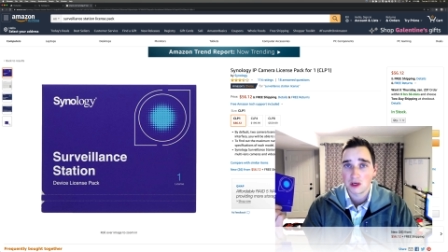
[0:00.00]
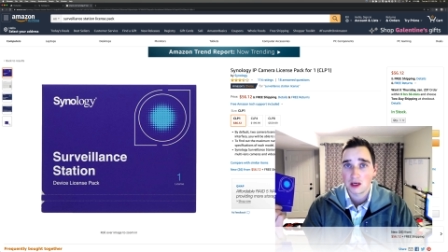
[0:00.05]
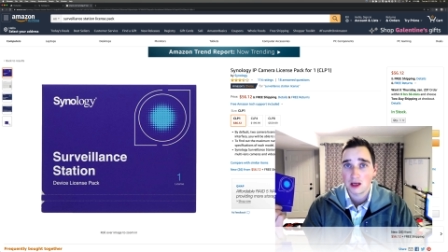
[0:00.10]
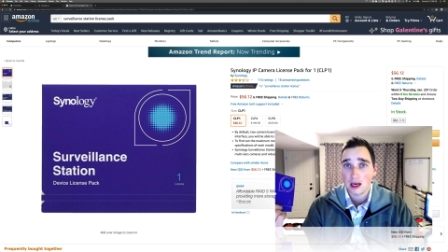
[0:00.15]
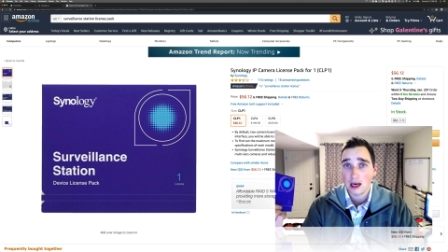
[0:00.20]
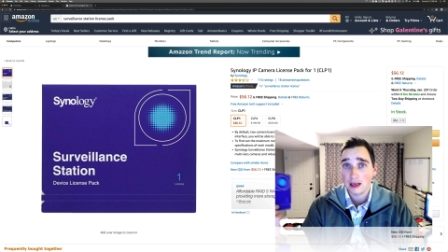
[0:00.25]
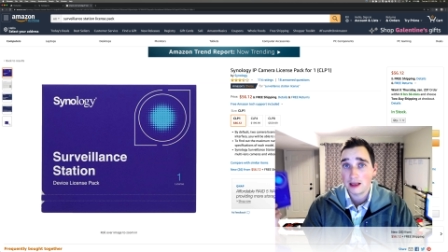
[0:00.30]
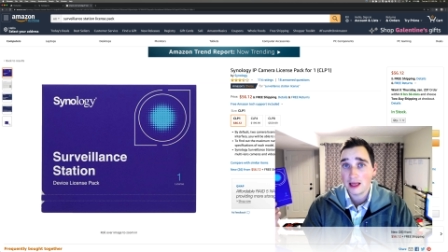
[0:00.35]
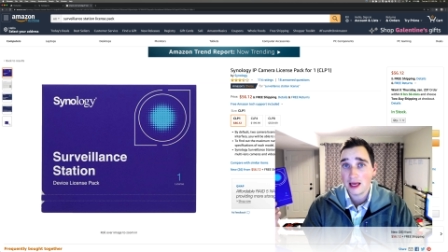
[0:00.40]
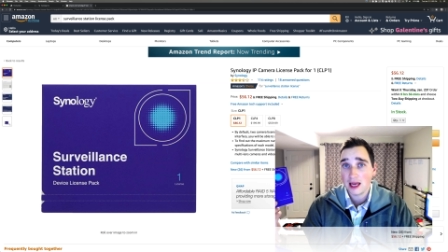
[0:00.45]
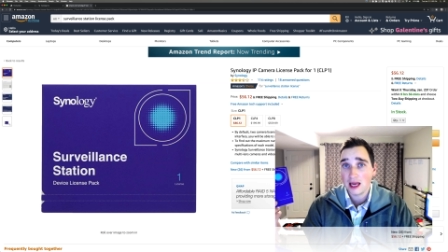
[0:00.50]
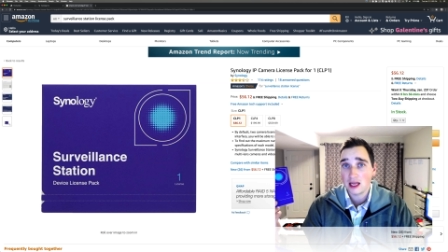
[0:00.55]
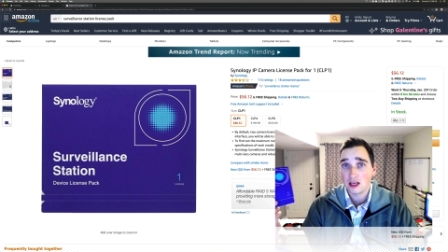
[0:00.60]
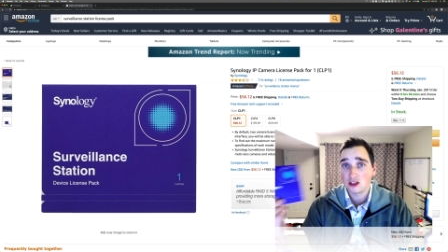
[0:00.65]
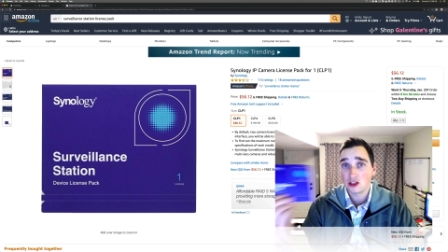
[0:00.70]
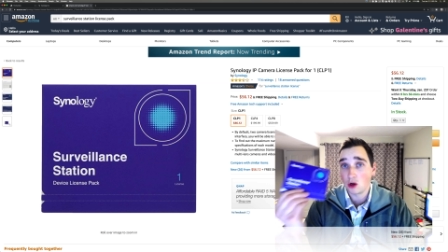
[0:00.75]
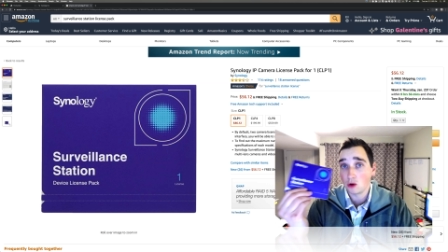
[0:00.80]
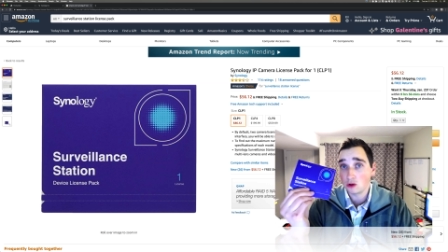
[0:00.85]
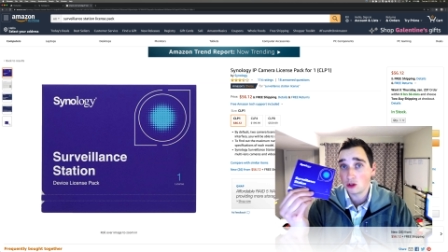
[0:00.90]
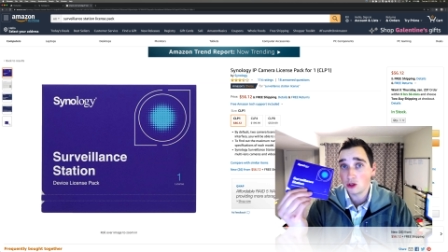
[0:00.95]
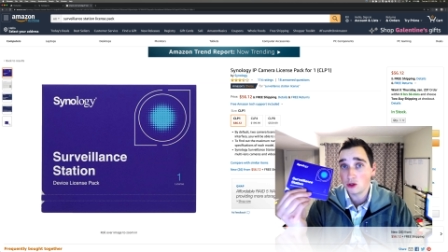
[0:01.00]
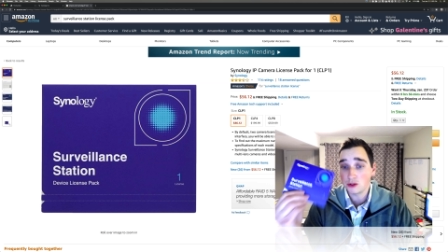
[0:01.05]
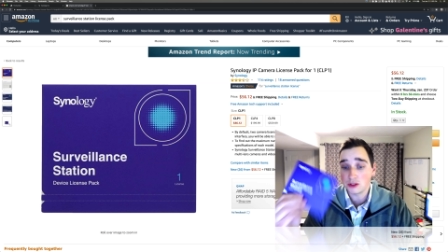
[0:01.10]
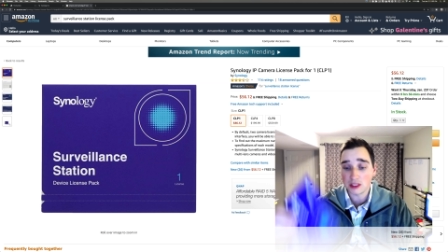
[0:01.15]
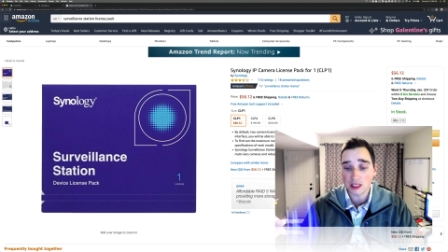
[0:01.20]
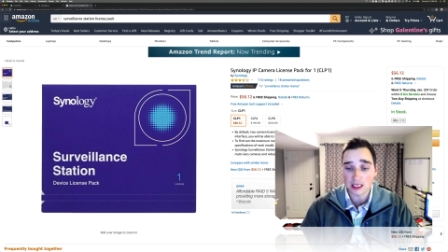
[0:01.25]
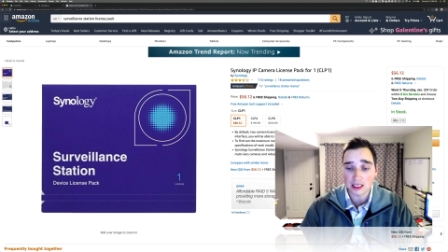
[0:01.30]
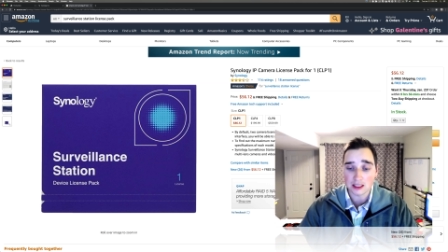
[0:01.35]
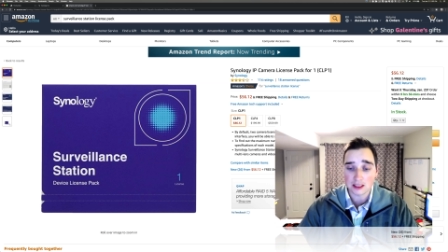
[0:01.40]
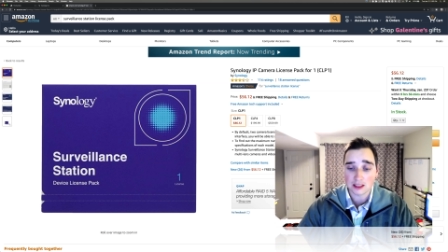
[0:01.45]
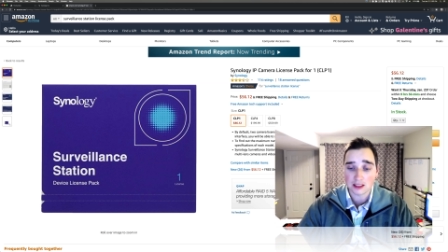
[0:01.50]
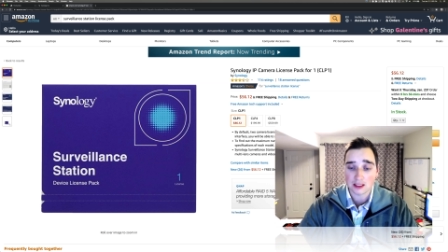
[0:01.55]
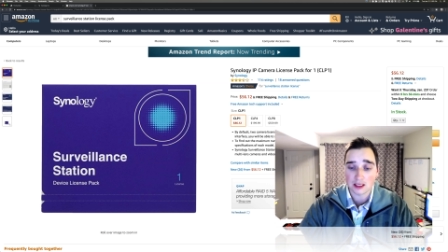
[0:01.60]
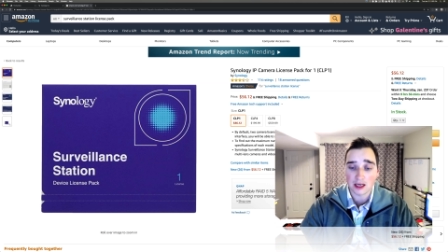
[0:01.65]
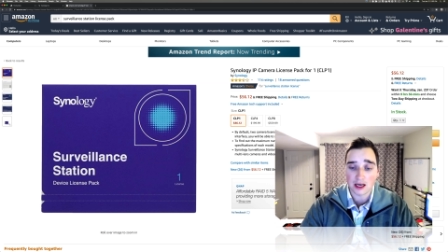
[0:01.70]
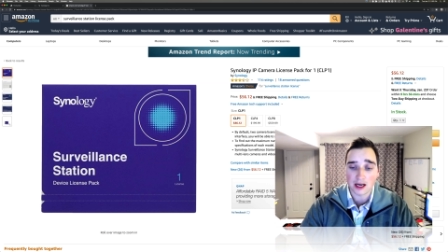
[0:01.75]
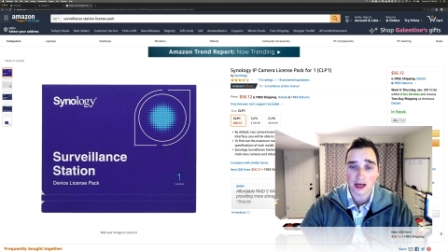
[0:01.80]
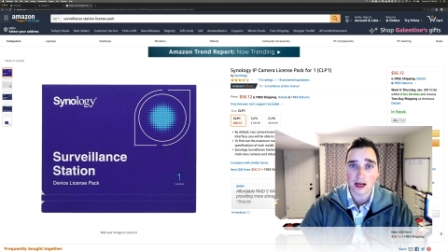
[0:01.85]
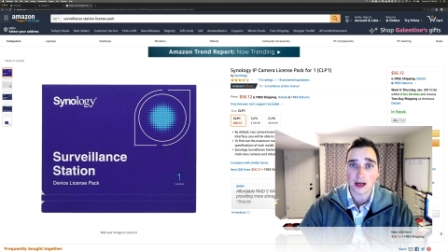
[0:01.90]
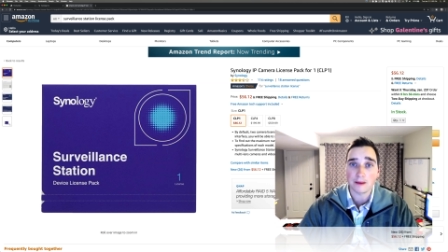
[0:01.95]
And then don't lose these.
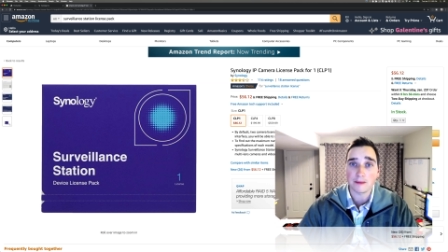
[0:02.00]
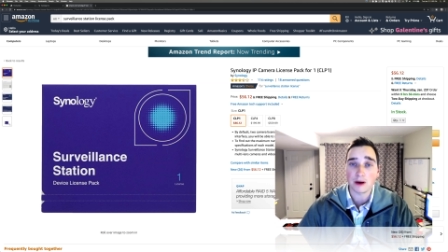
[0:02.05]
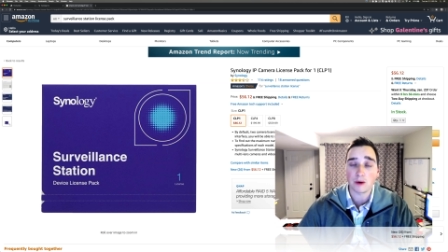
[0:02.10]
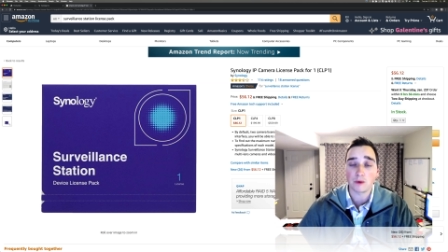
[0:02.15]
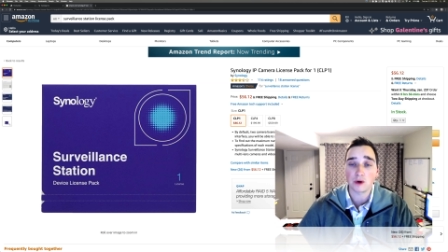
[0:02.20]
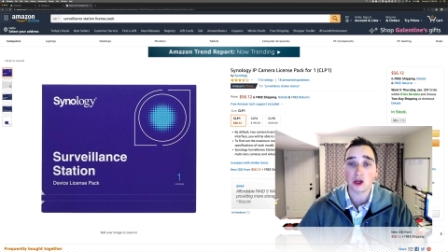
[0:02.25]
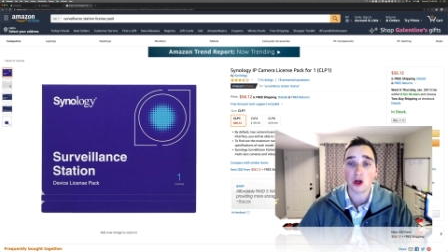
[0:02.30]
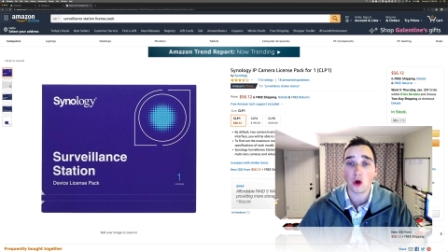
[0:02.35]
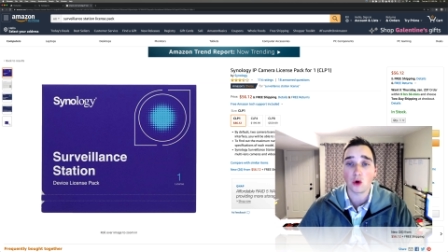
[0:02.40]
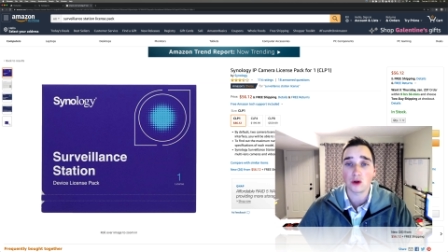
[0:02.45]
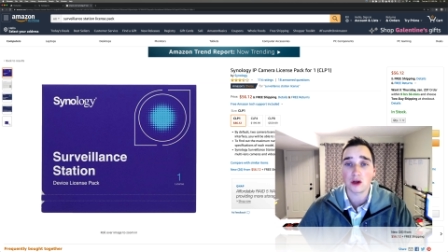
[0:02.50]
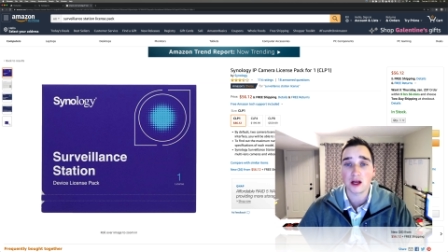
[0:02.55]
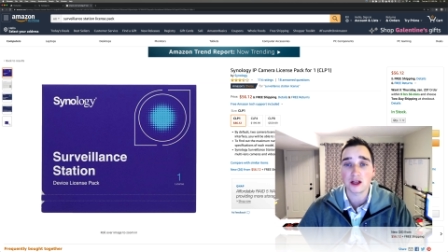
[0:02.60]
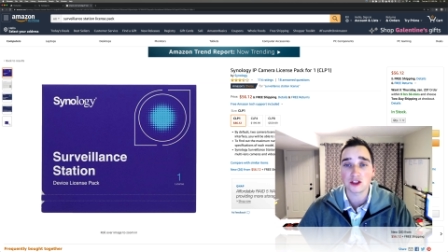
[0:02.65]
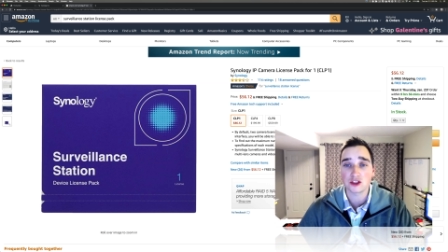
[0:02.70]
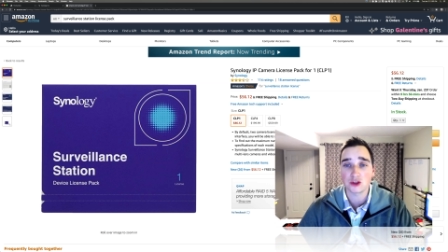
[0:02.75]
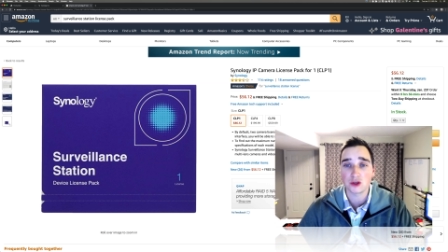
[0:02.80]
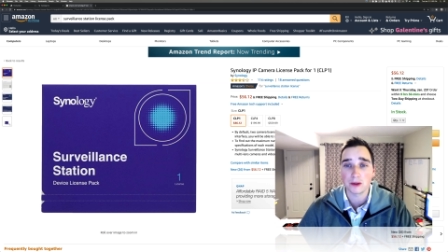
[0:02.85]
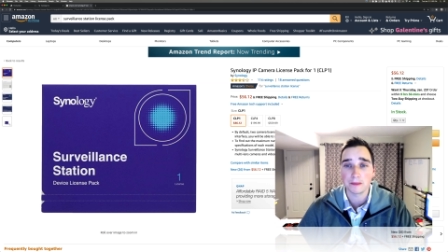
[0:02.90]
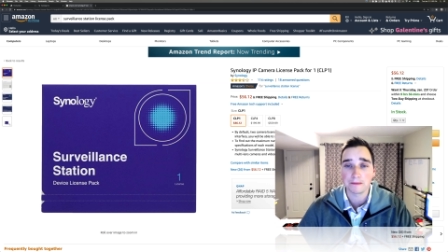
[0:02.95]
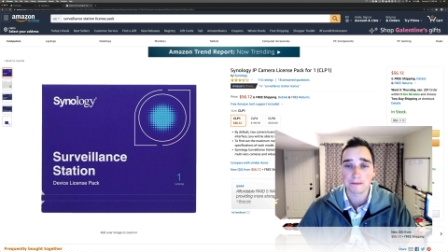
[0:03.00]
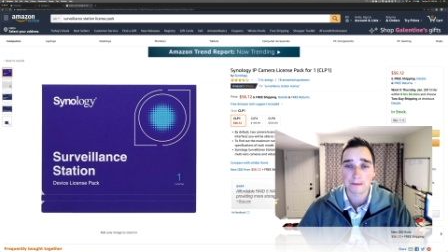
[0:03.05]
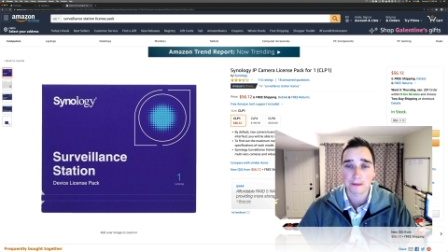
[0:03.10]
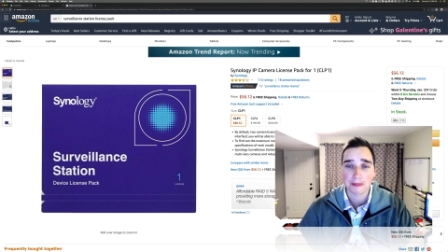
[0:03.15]
Um, I would hold on to them.